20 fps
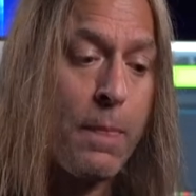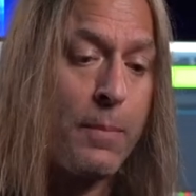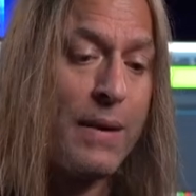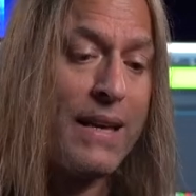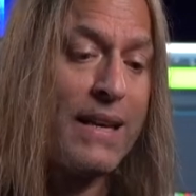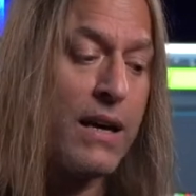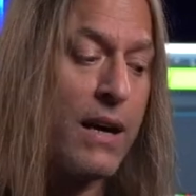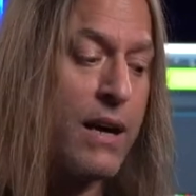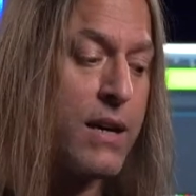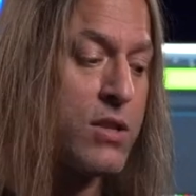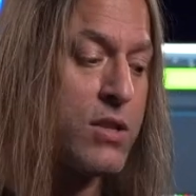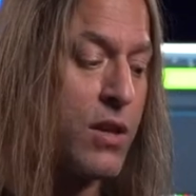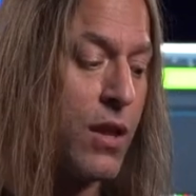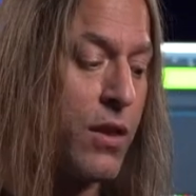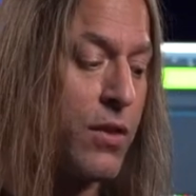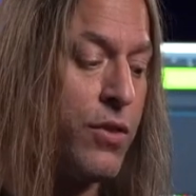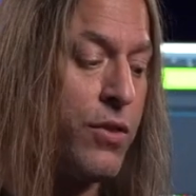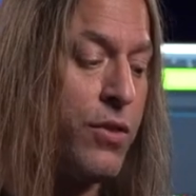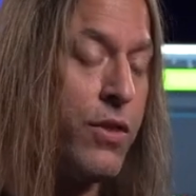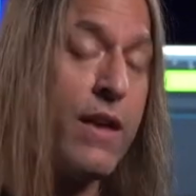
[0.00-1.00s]
because
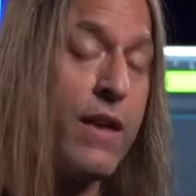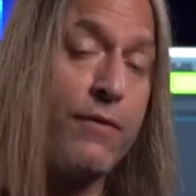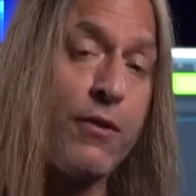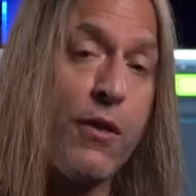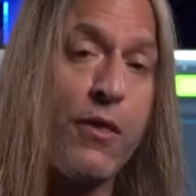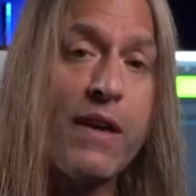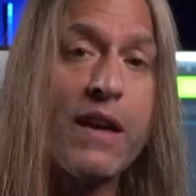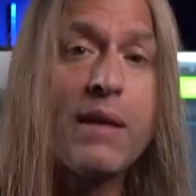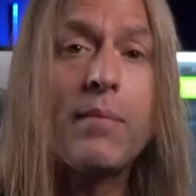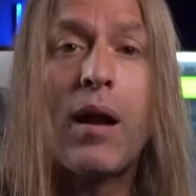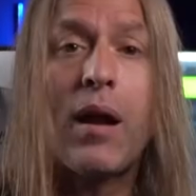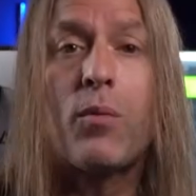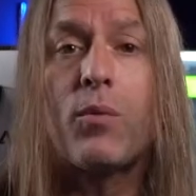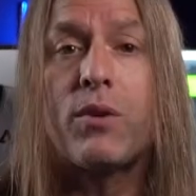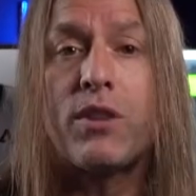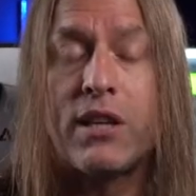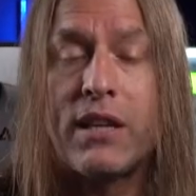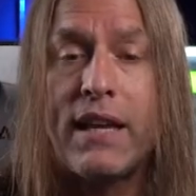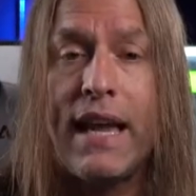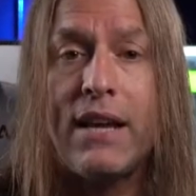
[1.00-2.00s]
if you think about it,
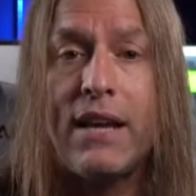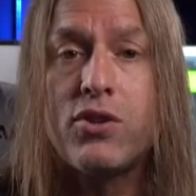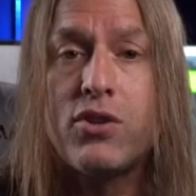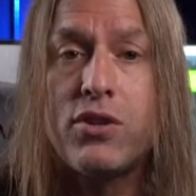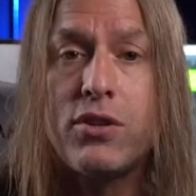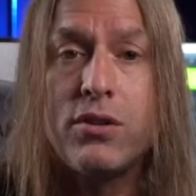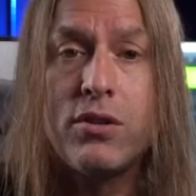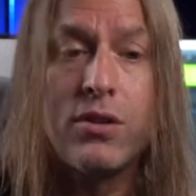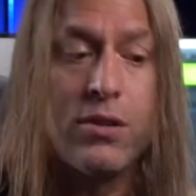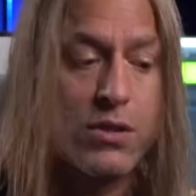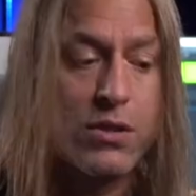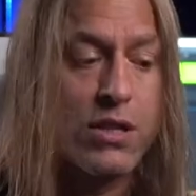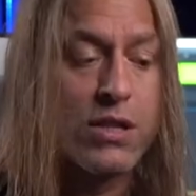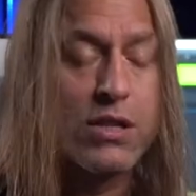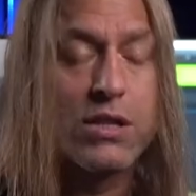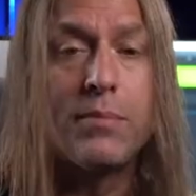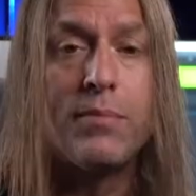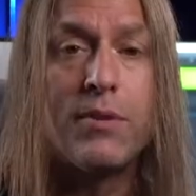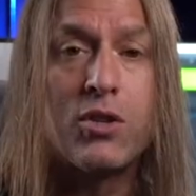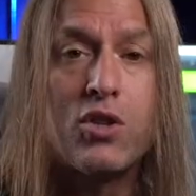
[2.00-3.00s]
what the cage
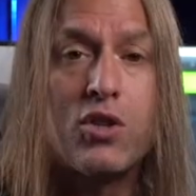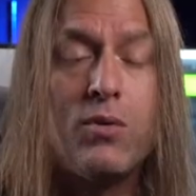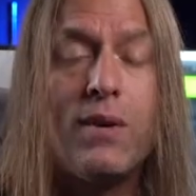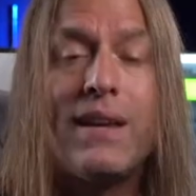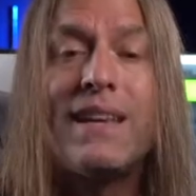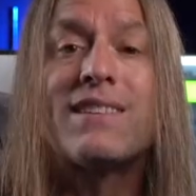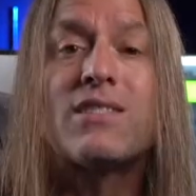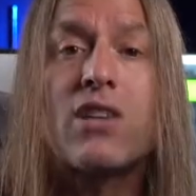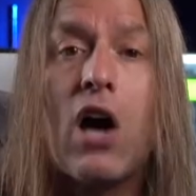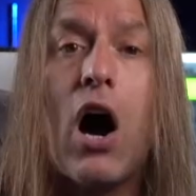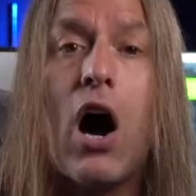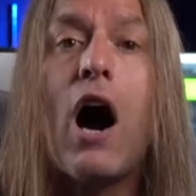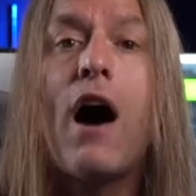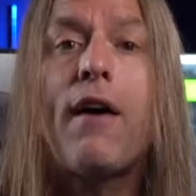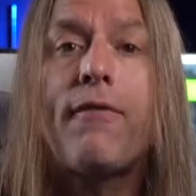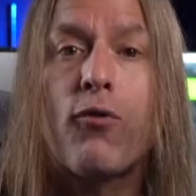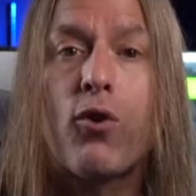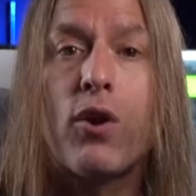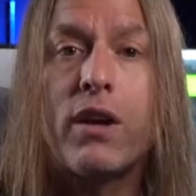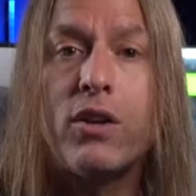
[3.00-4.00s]
system is doing is
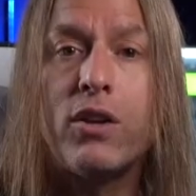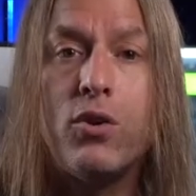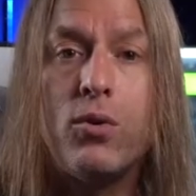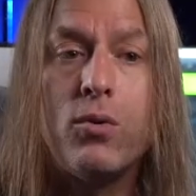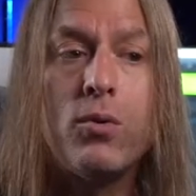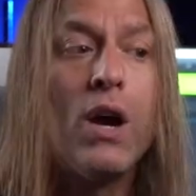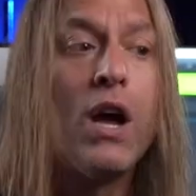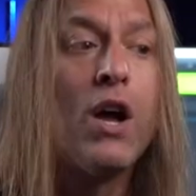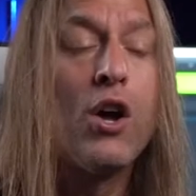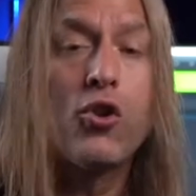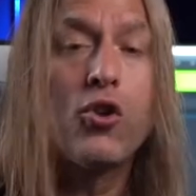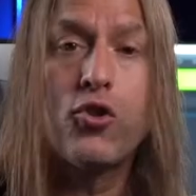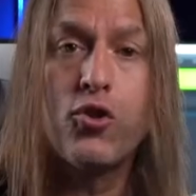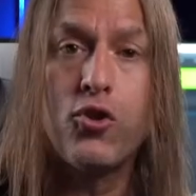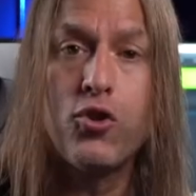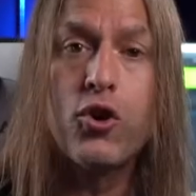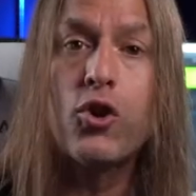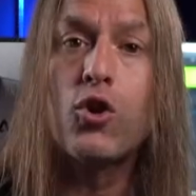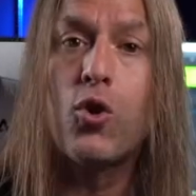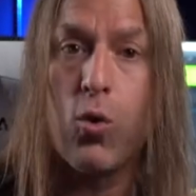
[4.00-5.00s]
offering you
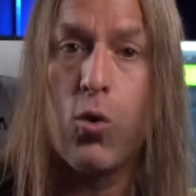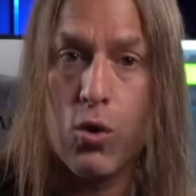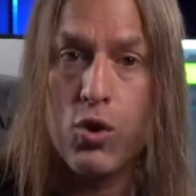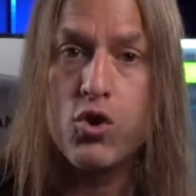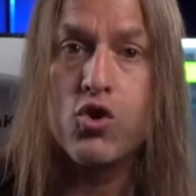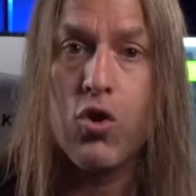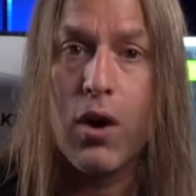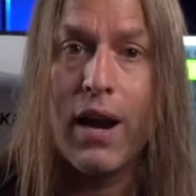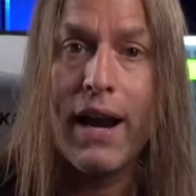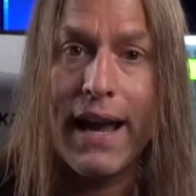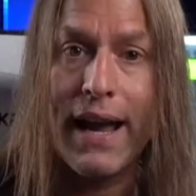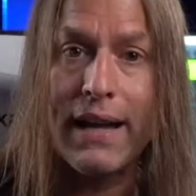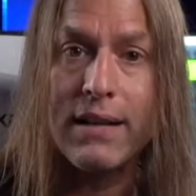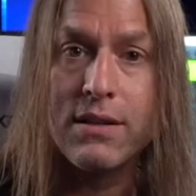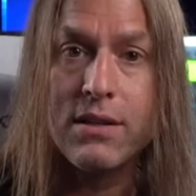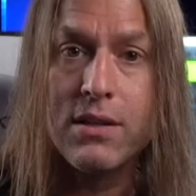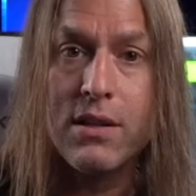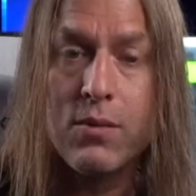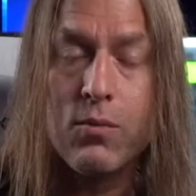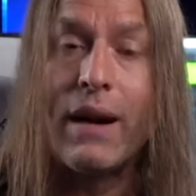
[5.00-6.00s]
the chord
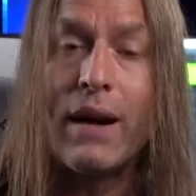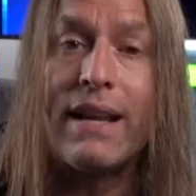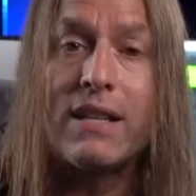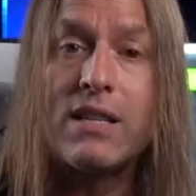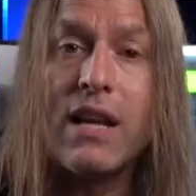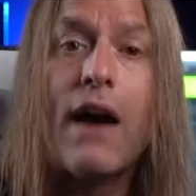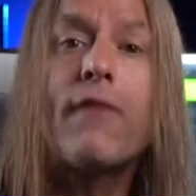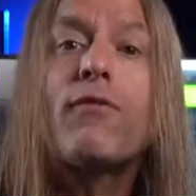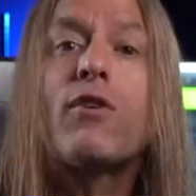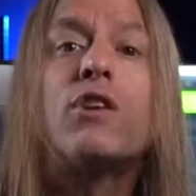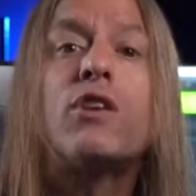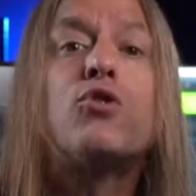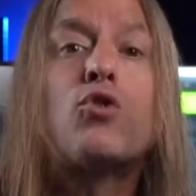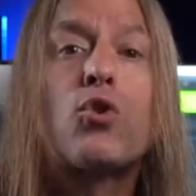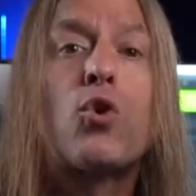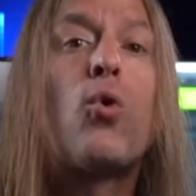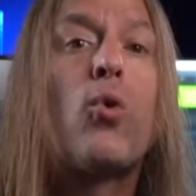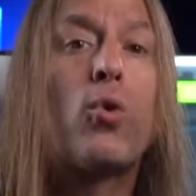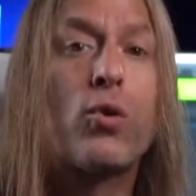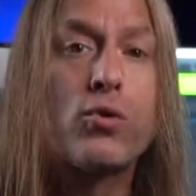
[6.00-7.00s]
triads, right? It's offering
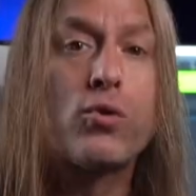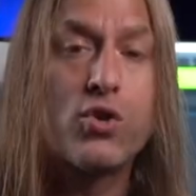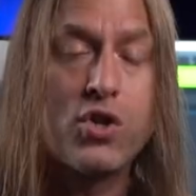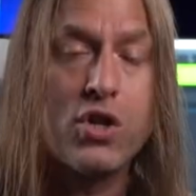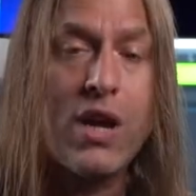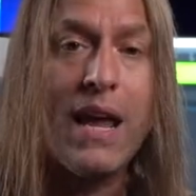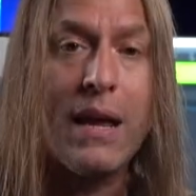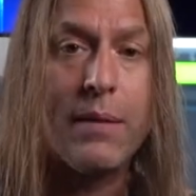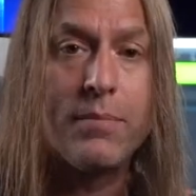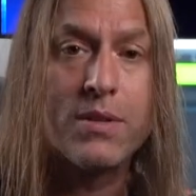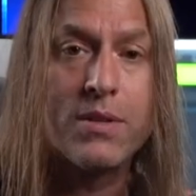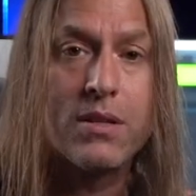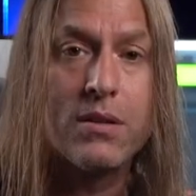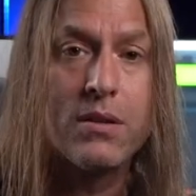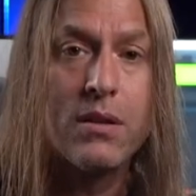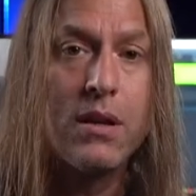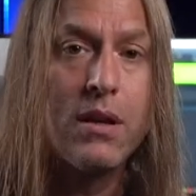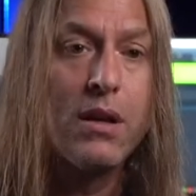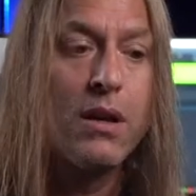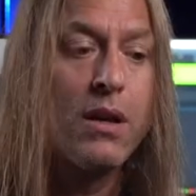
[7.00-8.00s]
the chordal
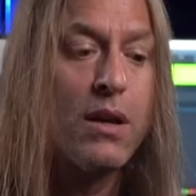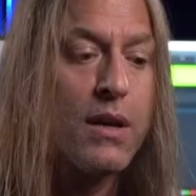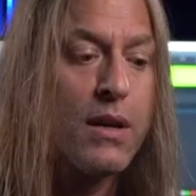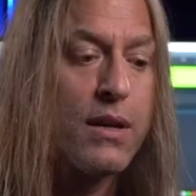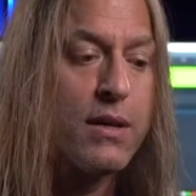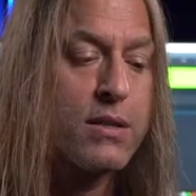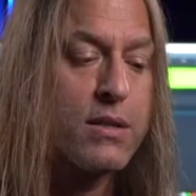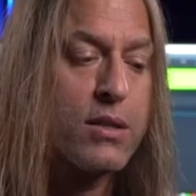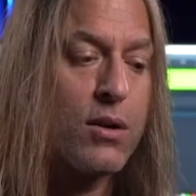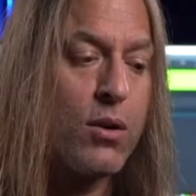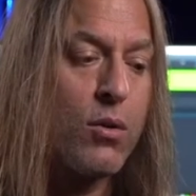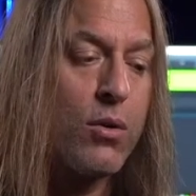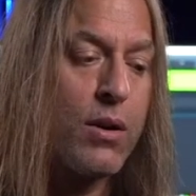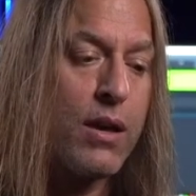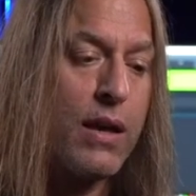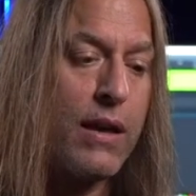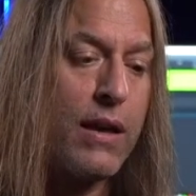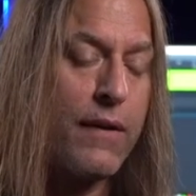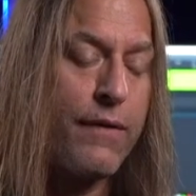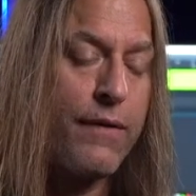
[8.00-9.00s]
shapes.
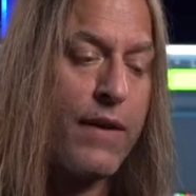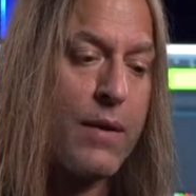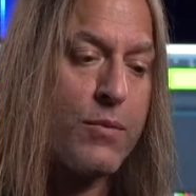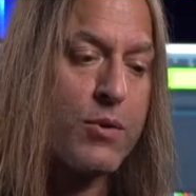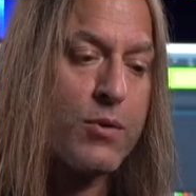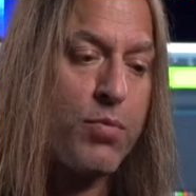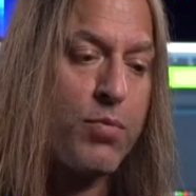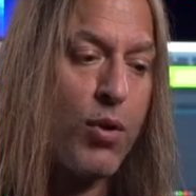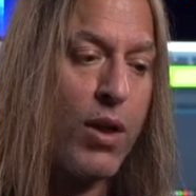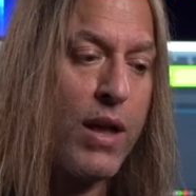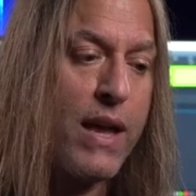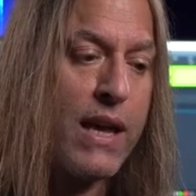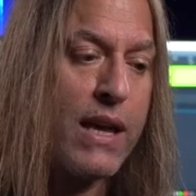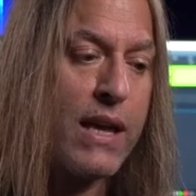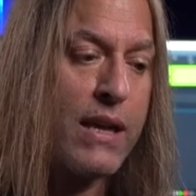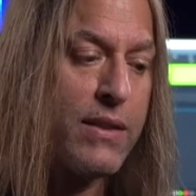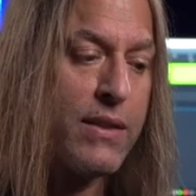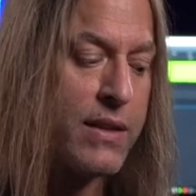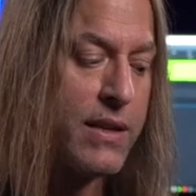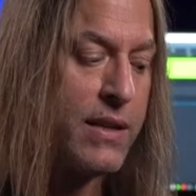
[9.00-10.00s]
So if I was
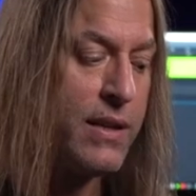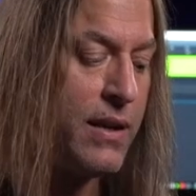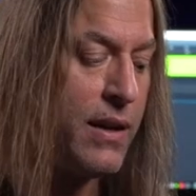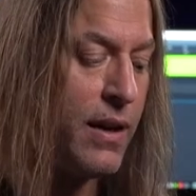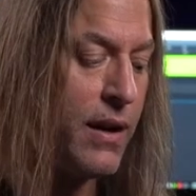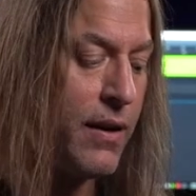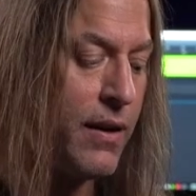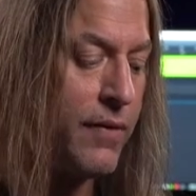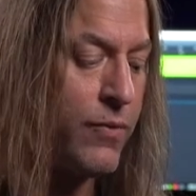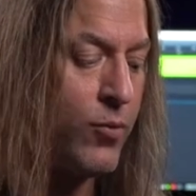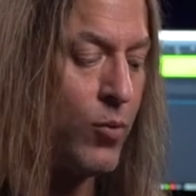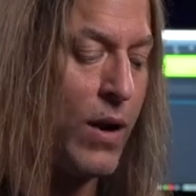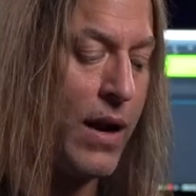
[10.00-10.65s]
playing in the key of,